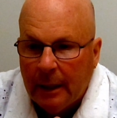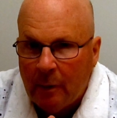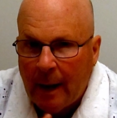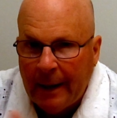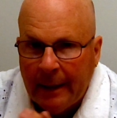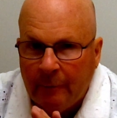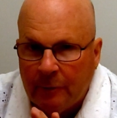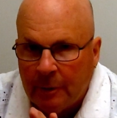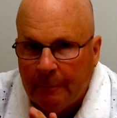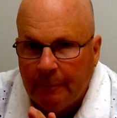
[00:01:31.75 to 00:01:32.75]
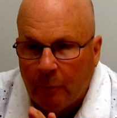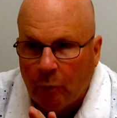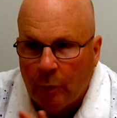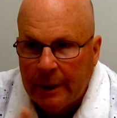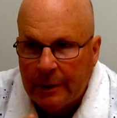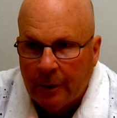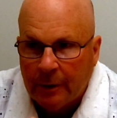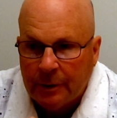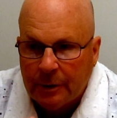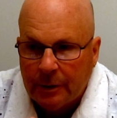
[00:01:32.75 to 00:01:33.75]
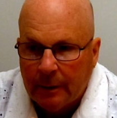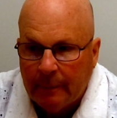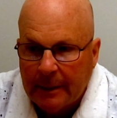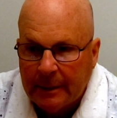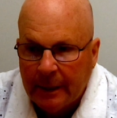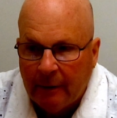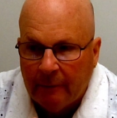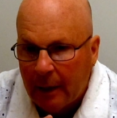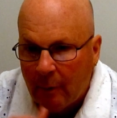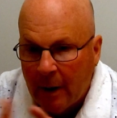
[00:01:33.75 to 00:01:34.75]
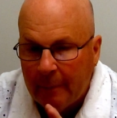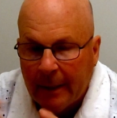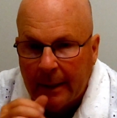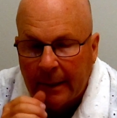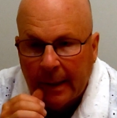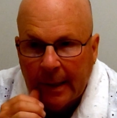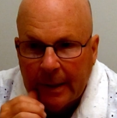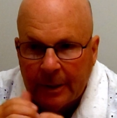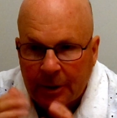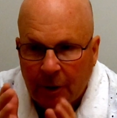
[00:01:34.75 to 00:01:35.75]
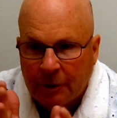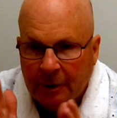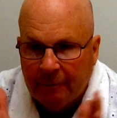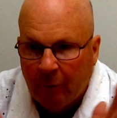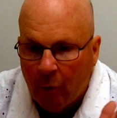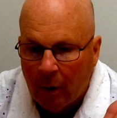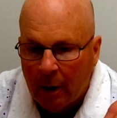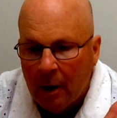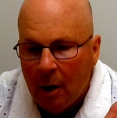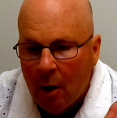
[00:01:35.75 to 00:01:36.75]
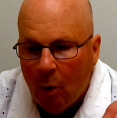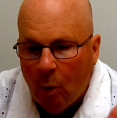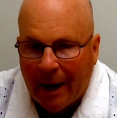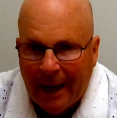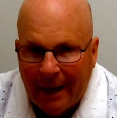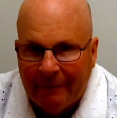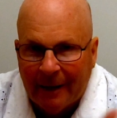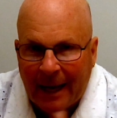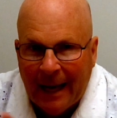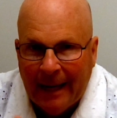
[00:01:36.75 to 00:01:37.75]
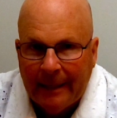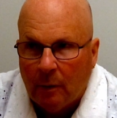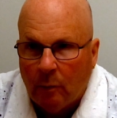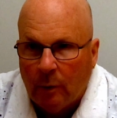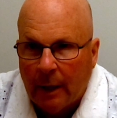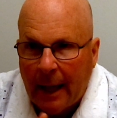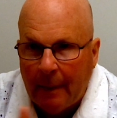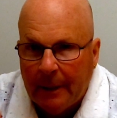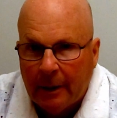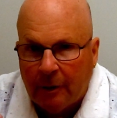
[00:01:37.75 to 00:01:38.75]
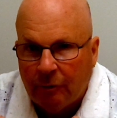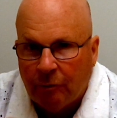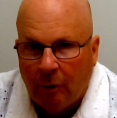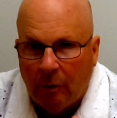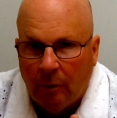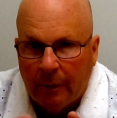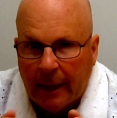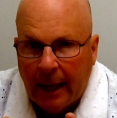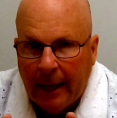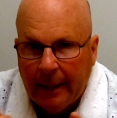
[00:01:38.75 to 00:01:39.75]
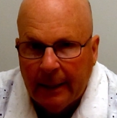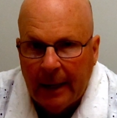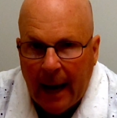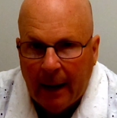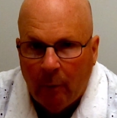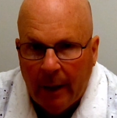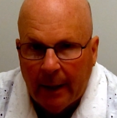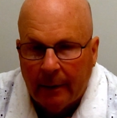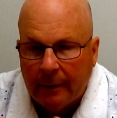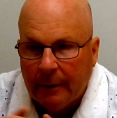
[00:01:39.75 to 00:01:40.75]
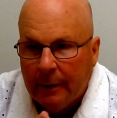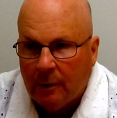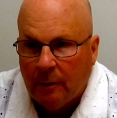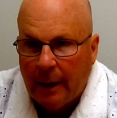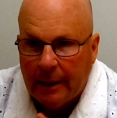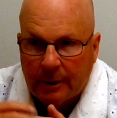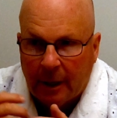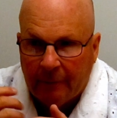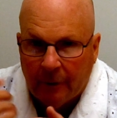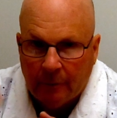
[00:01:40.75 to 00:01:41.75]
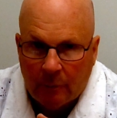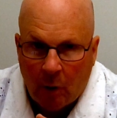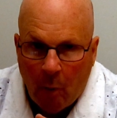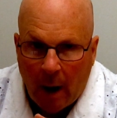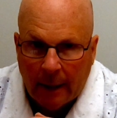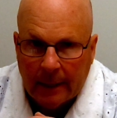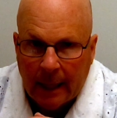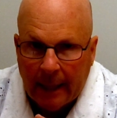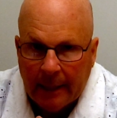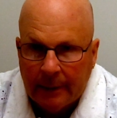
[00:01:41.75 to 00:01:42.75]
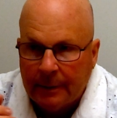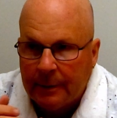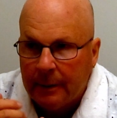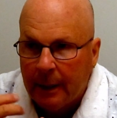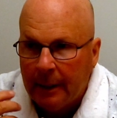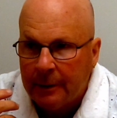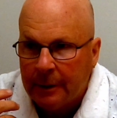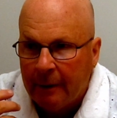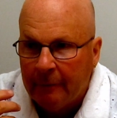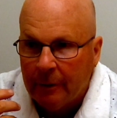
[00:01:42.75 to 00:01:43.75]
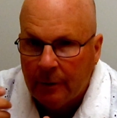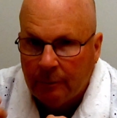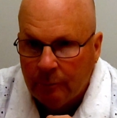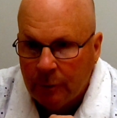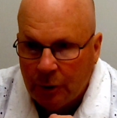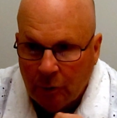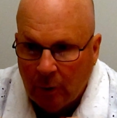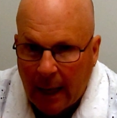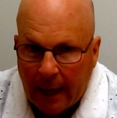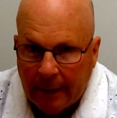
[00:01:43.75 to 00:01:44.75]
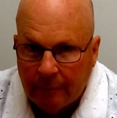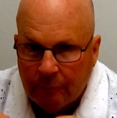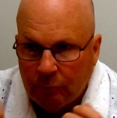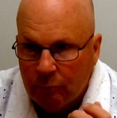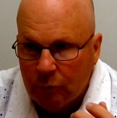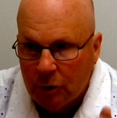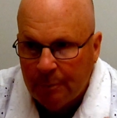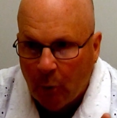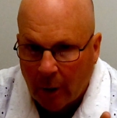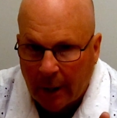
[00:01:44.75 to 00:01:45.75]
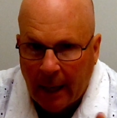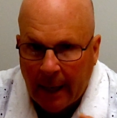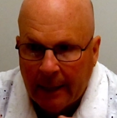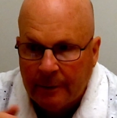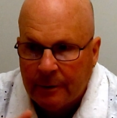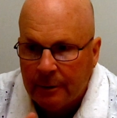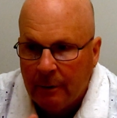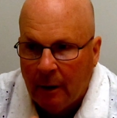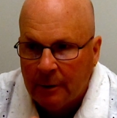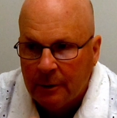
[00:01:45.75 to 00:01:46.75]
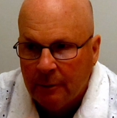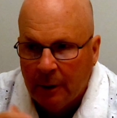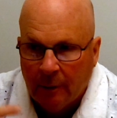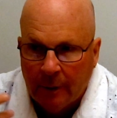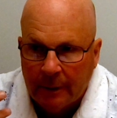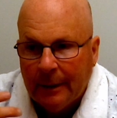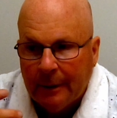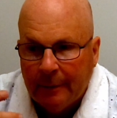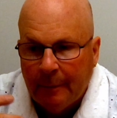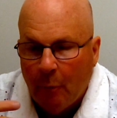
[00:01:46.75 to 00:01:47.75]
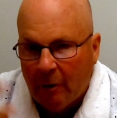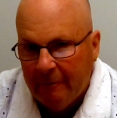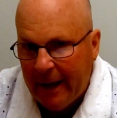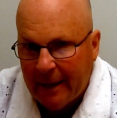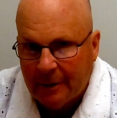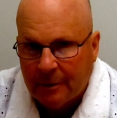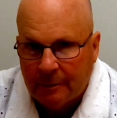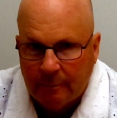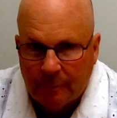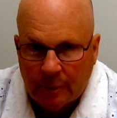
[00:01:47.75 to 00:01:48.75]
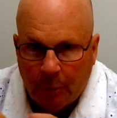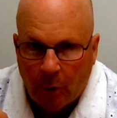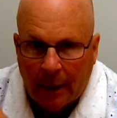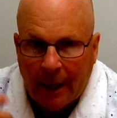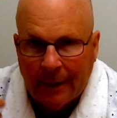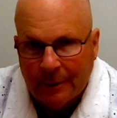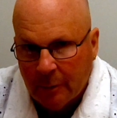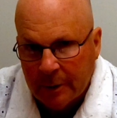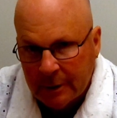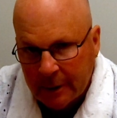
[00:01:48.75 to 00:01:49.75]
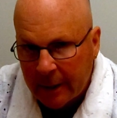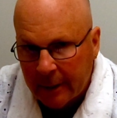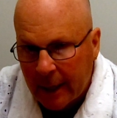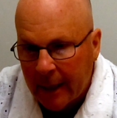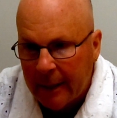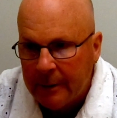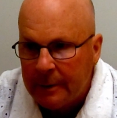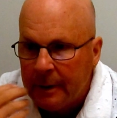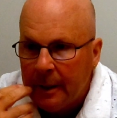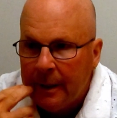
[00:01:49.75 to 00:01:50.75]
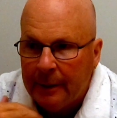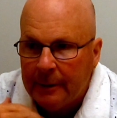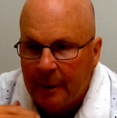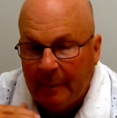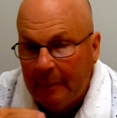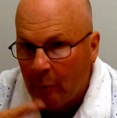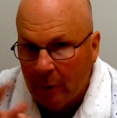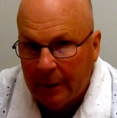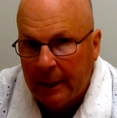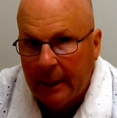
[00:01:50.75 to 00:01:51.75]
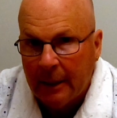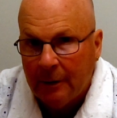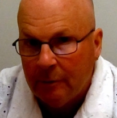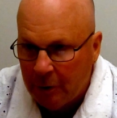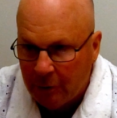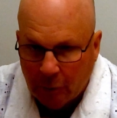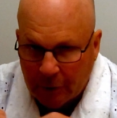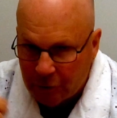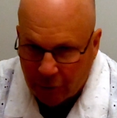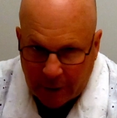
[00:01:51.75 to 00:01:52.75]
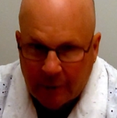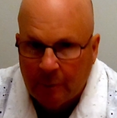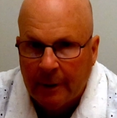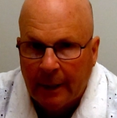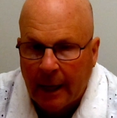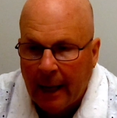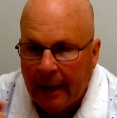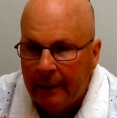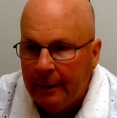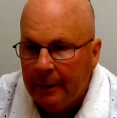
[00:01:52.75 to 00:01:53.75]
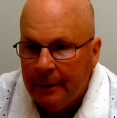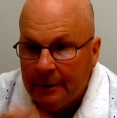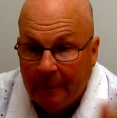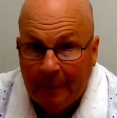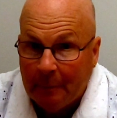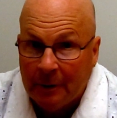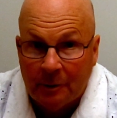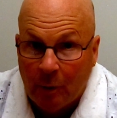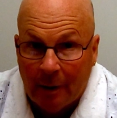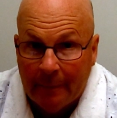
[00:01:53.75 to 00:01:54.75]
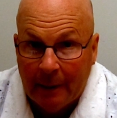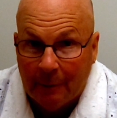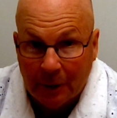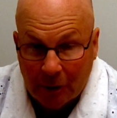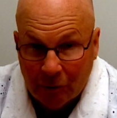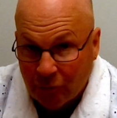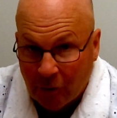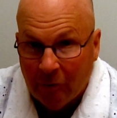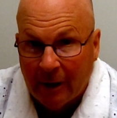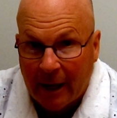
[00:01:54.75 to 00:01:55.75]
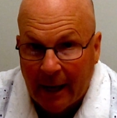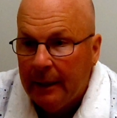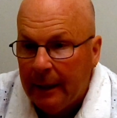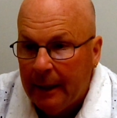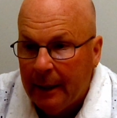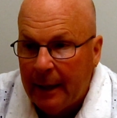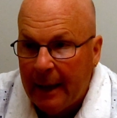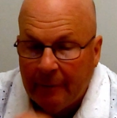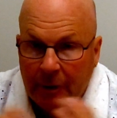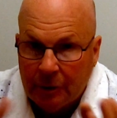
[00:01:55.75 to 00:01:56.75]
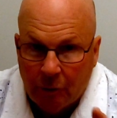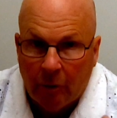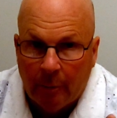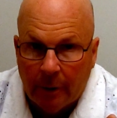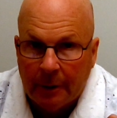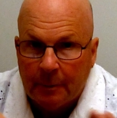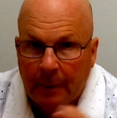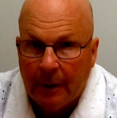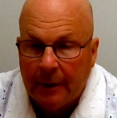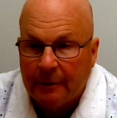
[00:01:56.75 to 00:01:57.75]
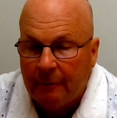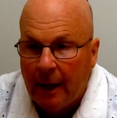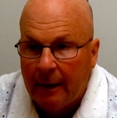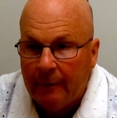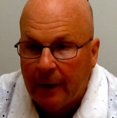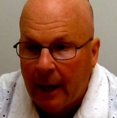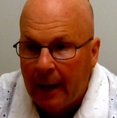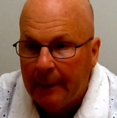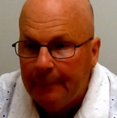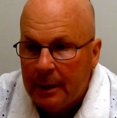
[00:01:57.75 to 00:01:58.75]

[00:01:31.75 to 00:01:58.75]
I did some research myself, quite a bit, just searching for what kind of a kite would allow me to control the kite in high wind. I discovered quad kites. I discovered two-line sport kites, also known as the more advanced sport kites, stunt kites. Some people really get into doing tricks with the kite. Some people just want to be able to control the kite and have an enjoyable experience flying the kite.